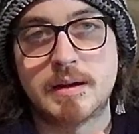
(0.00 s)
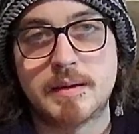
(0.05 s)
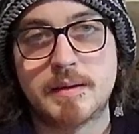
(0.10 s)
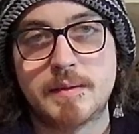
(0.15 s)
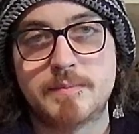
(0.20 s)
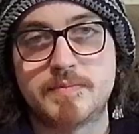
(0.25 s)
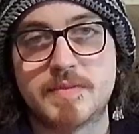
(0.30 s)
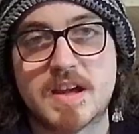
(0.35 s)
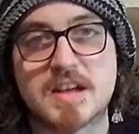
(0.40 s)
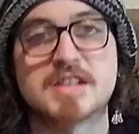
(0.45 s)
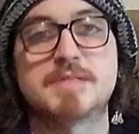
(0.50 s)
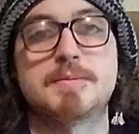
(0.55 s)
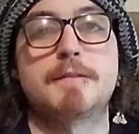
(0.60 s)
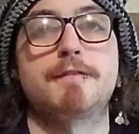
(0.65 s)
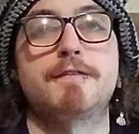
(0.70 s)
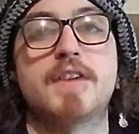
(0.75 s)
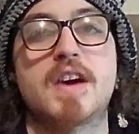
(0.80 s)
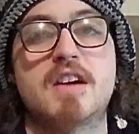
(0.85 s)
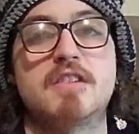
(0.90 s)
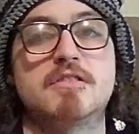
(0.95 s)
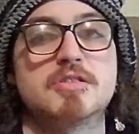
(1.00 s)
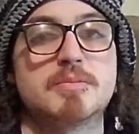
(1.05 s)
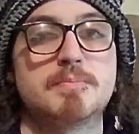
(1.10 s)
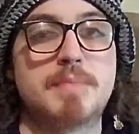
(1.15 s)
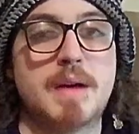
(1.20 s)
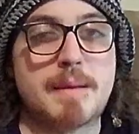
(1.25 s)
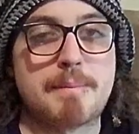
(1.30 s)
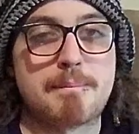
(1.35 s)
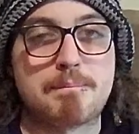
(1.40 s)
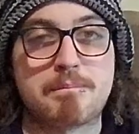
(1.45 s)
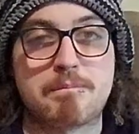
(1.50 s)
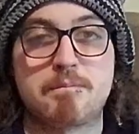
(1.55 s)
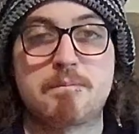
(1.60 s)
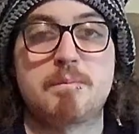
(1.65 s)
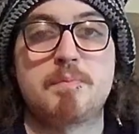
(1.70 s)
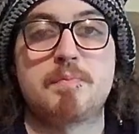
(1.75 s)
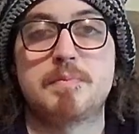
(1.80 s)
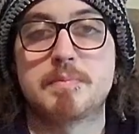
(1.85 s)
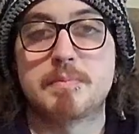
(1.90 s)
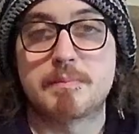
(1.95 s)
that has been found by
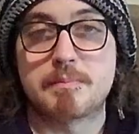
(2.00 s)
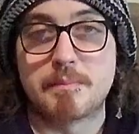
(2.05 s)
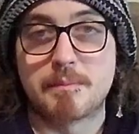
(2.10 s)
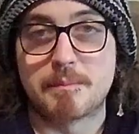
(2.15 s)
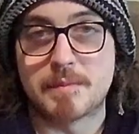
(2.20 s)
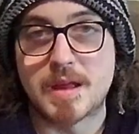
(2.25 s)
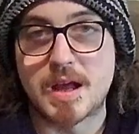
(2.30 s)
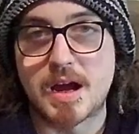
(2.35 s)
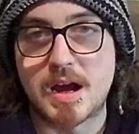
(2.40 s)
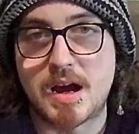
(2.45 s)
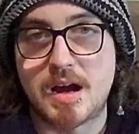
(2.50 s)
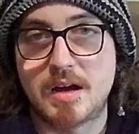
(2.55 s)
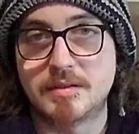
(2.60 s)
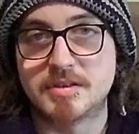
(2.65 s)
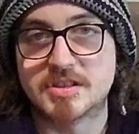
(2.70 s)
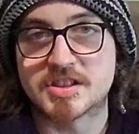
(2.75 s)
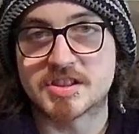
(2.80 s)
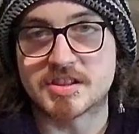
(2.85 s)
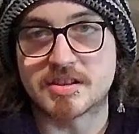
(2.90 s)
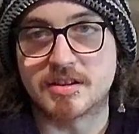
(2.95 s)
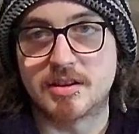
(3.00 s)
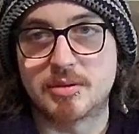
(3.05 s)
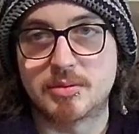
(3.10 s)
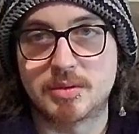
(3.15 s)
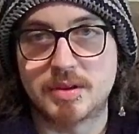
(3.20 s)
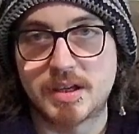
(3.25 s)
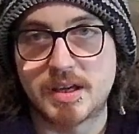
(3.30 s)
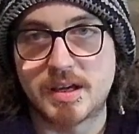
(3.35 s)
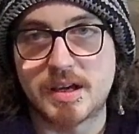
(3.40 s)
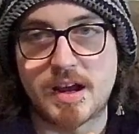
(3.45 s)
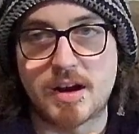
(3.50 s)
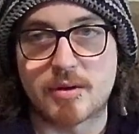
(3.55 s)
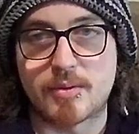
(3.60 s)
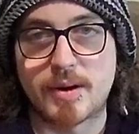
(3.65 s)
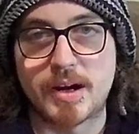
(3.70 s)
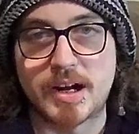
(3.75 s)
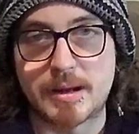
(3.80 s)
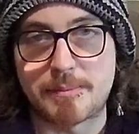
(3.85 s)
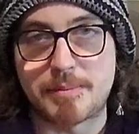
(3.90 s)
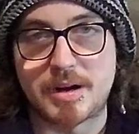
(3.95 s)
slowly
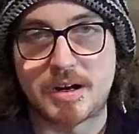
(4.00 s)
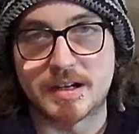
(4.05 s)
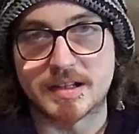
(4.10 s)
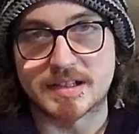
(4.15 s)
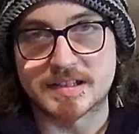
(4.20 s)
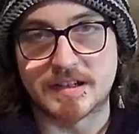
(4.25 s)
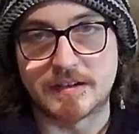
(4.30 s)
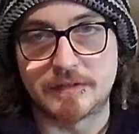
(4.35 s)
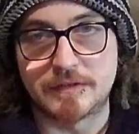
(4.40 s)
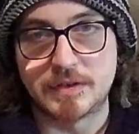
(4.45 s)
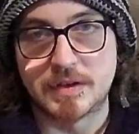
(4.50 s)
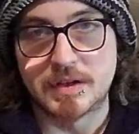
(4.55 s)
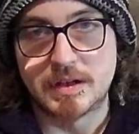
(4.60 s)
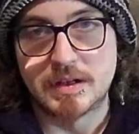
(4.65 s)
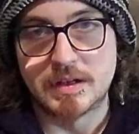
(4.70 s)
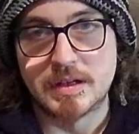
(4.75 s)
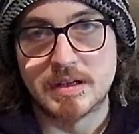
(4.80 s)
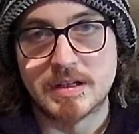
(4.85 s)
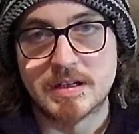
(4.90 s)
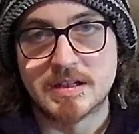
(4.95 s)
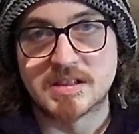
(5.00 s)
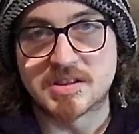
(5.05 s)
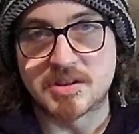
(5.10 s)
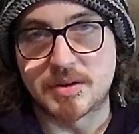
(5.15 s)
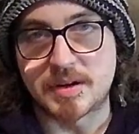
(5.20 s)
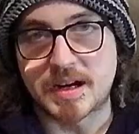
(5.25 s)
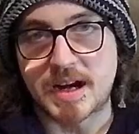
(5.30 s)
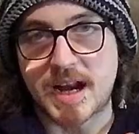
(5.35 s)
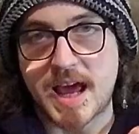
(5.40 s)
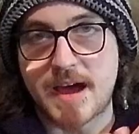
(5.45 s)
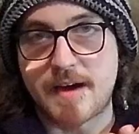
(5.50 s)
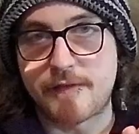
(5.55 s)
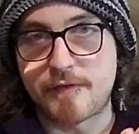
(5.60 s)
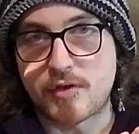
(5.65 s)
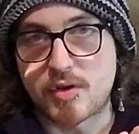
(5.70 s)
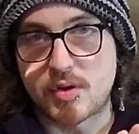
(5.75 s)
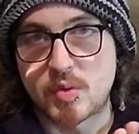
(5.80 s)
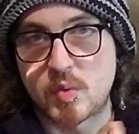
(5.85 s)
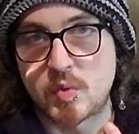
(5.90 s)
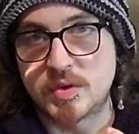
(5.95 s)
iterating upon itself. So it can have
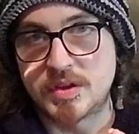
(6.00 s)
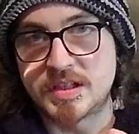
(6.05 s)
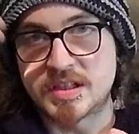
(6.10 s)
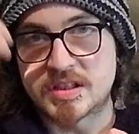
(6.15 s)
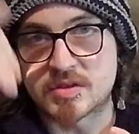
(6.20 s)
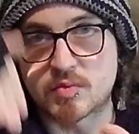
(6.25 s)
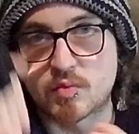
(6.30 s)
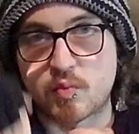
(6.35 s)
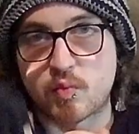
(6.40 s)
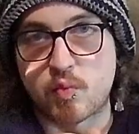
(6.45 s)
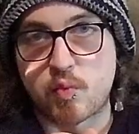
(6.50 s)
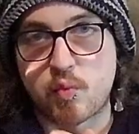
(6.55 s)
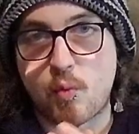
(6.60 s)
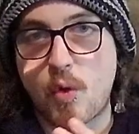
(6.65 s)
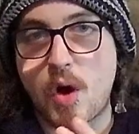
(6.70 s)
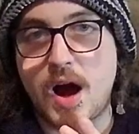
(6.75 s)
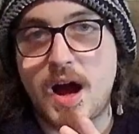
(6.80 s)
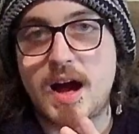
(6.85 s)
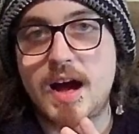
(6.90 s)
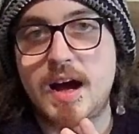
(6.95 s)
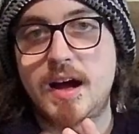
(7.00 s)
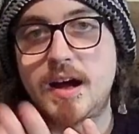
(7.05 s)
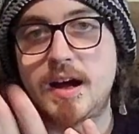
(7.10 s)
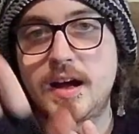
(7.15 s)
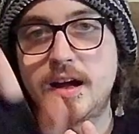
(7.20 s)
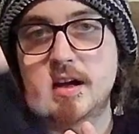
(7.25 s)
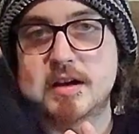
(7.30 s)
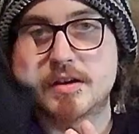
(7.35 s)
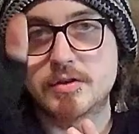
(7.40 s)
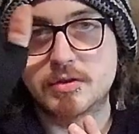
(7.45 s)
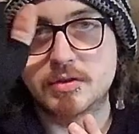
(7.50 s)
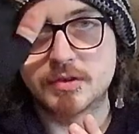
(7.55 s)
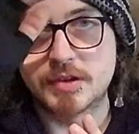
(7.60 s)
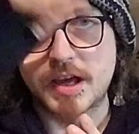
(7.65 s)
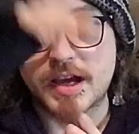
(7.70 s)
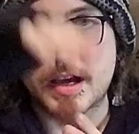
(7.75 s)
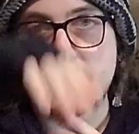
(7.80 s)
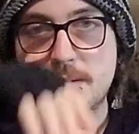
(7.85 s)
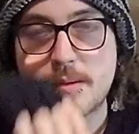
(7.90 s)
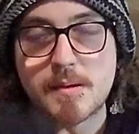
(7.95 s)
these wild,
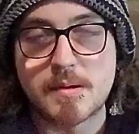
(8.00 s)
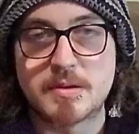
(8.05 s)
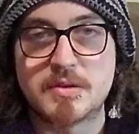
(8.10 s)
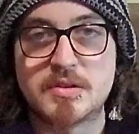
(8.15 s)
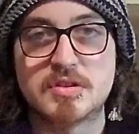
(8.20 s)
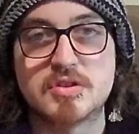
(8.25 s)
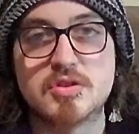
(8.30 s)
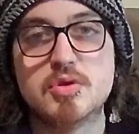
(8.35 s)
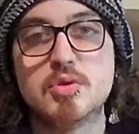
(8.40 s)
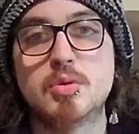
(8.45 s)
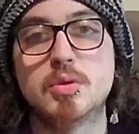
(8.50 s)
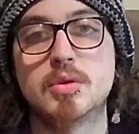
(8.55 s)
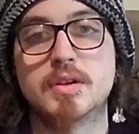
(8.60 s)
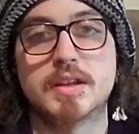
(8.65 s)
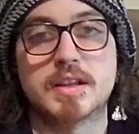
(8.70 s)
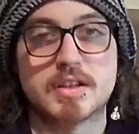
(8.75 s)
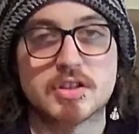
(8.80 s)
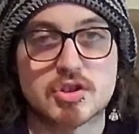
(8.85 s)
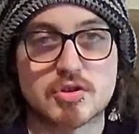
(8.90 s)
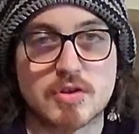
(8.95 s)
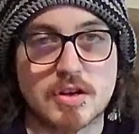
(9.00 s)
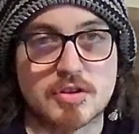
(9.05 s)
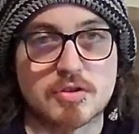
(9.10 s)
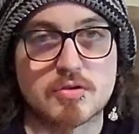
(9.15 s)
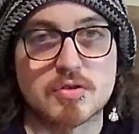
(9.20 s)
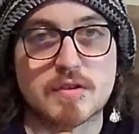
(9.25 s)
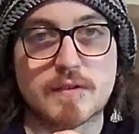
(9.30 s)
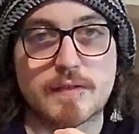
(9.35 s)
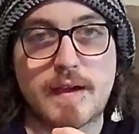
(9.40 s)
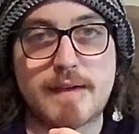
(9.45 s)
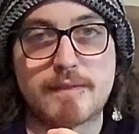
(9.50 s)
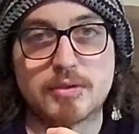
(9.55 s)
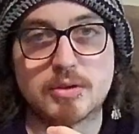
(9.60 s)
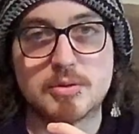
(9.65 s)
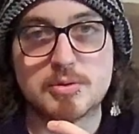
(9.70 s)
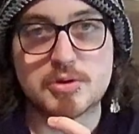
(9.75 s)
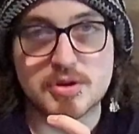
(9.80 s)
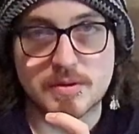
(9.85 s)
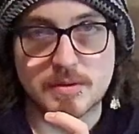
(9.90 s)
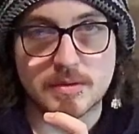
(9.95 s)
like, noodling structures of
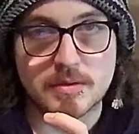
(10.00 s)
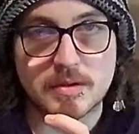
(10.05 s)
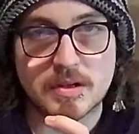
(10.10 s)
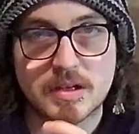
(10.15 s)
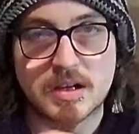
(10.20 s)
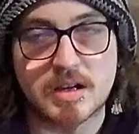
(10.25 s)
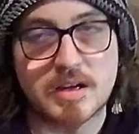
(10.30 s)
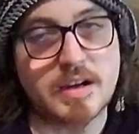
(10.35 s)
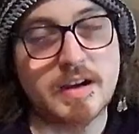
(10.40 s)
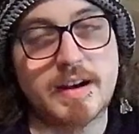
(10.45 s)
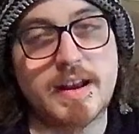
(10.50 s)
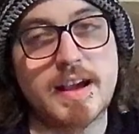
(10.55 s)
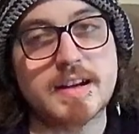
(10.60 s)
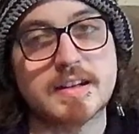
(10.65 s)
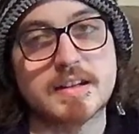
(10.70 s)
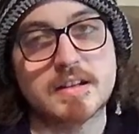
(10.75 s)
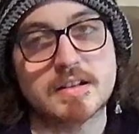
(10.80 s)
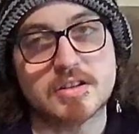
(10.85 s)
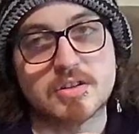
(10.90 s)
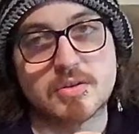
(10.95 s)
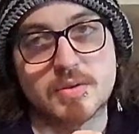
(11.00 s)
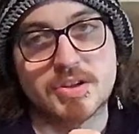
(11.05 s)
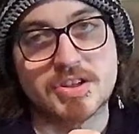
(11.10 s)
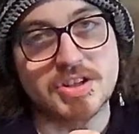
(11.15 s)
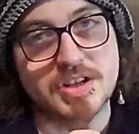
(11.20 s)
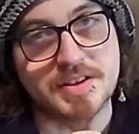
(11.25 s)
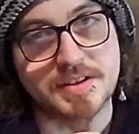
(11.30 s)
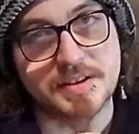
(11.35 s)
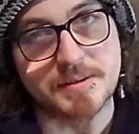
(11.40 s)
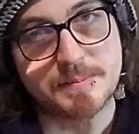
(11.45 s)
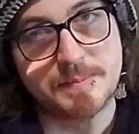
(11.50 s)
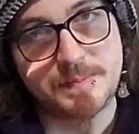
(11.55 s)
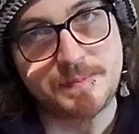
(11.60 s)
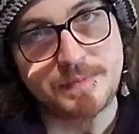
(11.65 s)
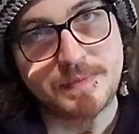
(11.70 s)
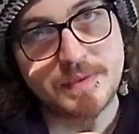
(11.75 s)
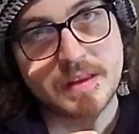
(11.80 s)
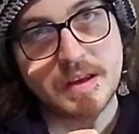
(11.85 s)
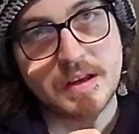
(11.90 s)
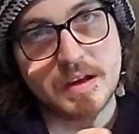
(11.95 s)
evolution connect to each other
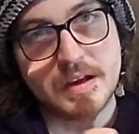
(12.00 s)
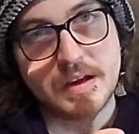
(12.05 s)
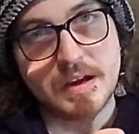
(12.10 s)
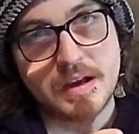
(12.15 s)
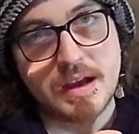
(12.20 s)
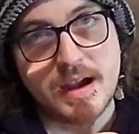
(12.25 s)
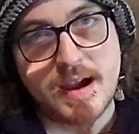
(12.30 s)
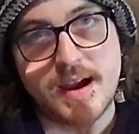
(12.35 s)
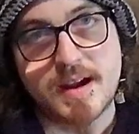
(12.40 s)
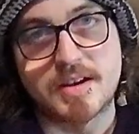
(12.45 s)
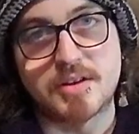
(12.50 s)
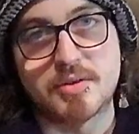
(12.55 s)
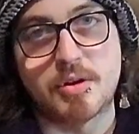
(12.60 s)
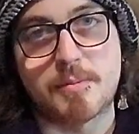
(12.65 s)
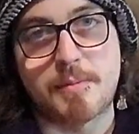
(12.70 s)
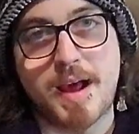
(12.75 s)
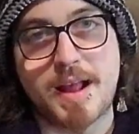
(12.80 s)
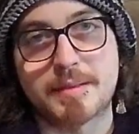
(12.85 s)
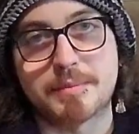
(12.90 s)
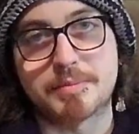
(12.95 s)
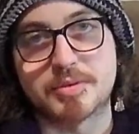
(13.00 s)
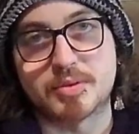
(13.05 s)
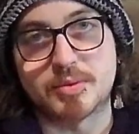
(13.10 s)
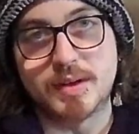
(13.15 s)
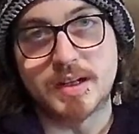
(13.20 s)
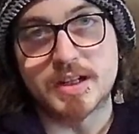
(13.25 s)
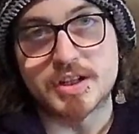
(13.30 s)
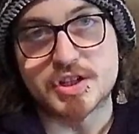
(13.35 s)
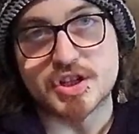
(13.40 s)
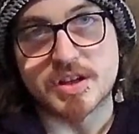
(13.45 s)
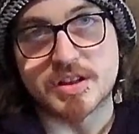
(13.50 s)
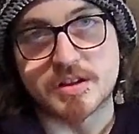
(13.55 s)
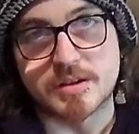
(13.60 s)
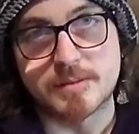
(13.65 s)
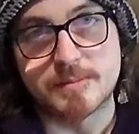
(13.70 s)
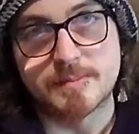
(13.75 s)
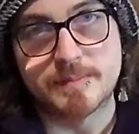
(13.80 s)
and doing math between each other,